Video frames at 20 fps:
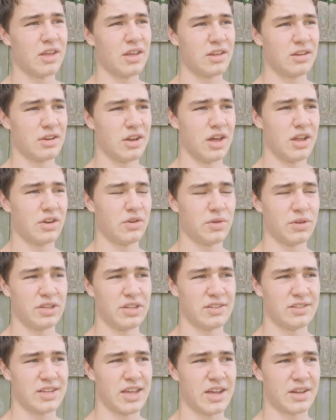not knowing
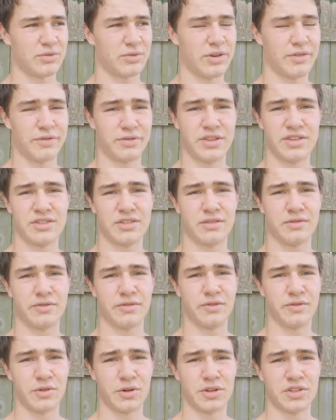the exact reference of
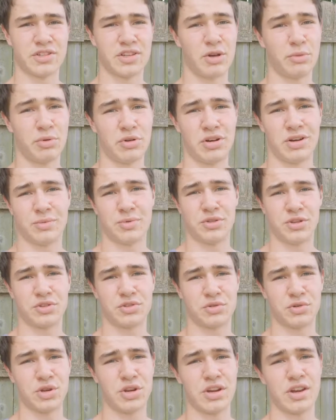verse, I'll put it up on the
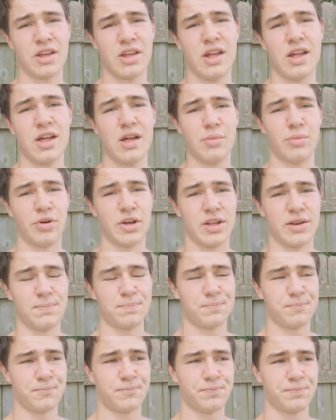screen, but
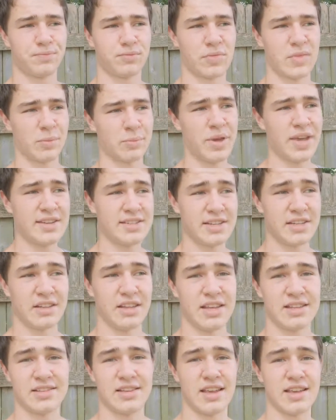
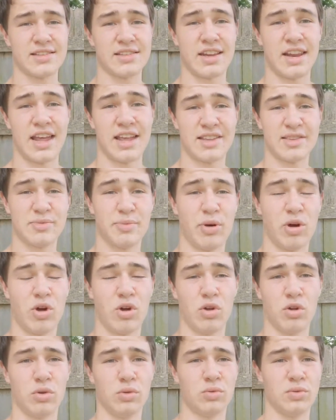basically it says that as
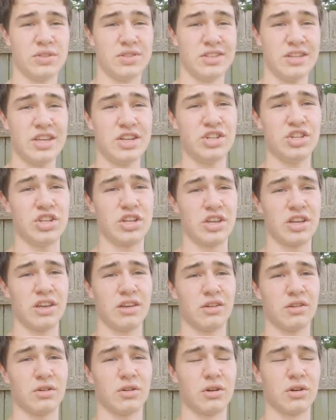Paul was teaching,
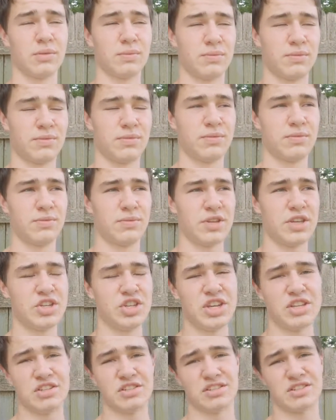or he
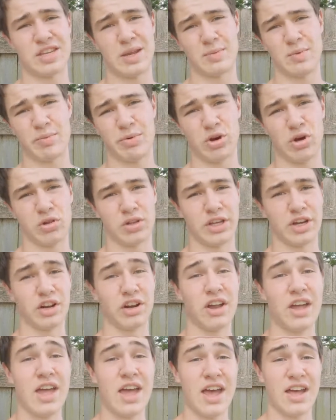changes his name to Paul
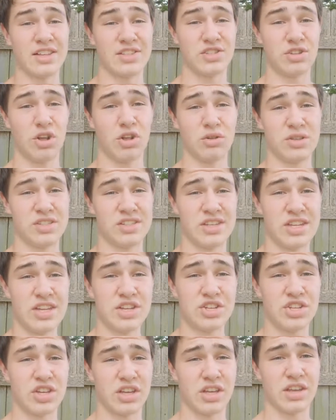later, as Saul is
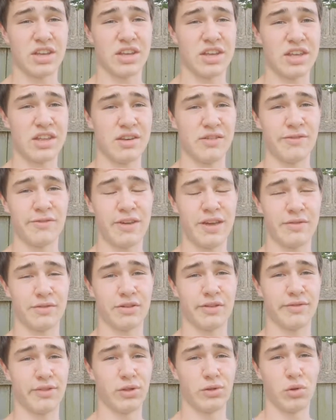teaching in
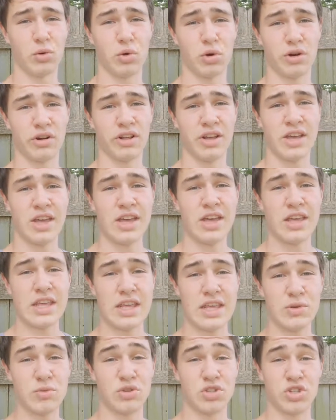favor of the Lord,
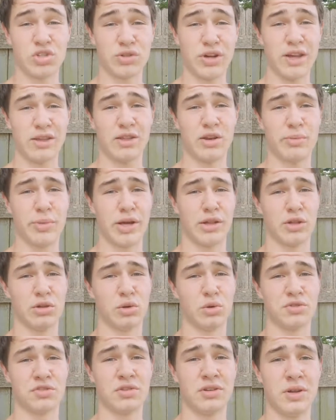he was strengthened by the
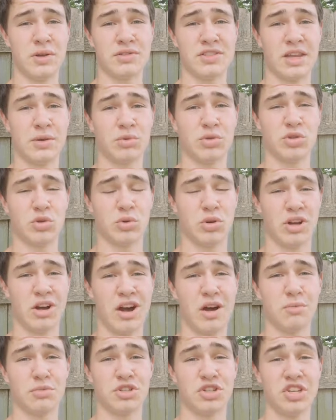Lord, so that he was able to
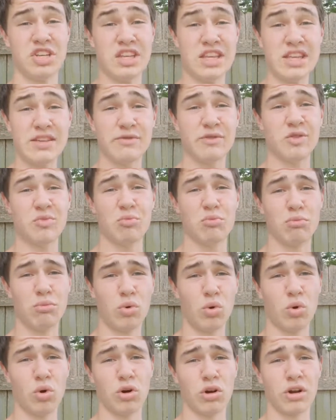accomplish even
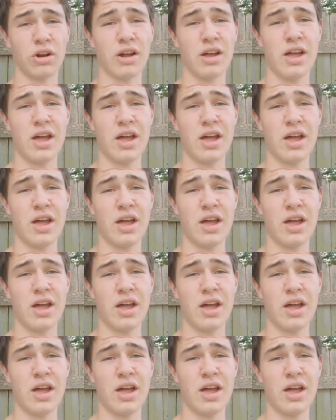more